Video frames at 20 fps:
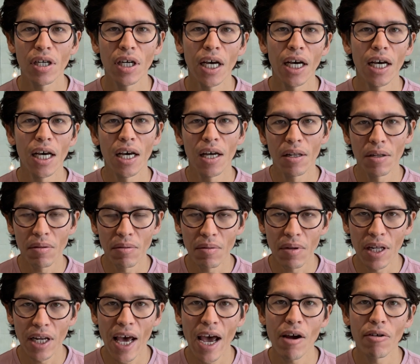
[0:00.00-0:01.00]
uh, and,
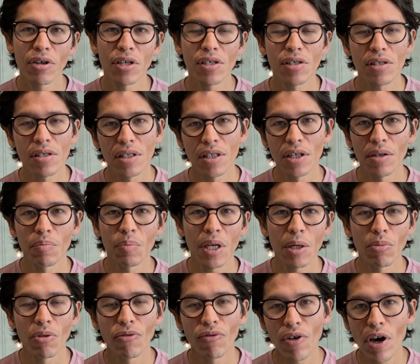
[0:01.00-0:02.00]
and areas that
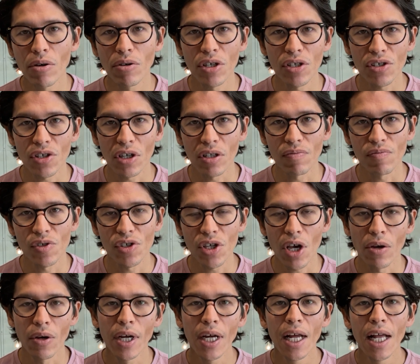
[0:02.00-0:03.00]
people focus on.
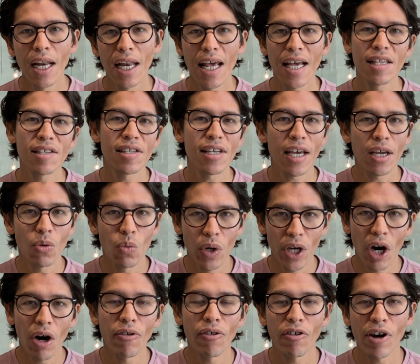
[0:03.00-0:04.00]
So let's say we
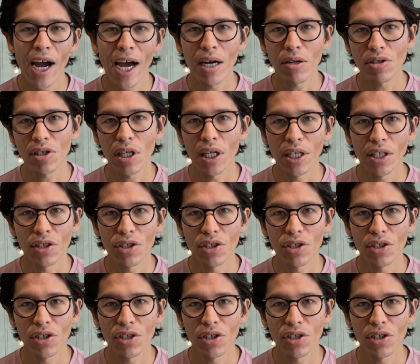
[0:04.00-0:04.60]
offer a house cleaning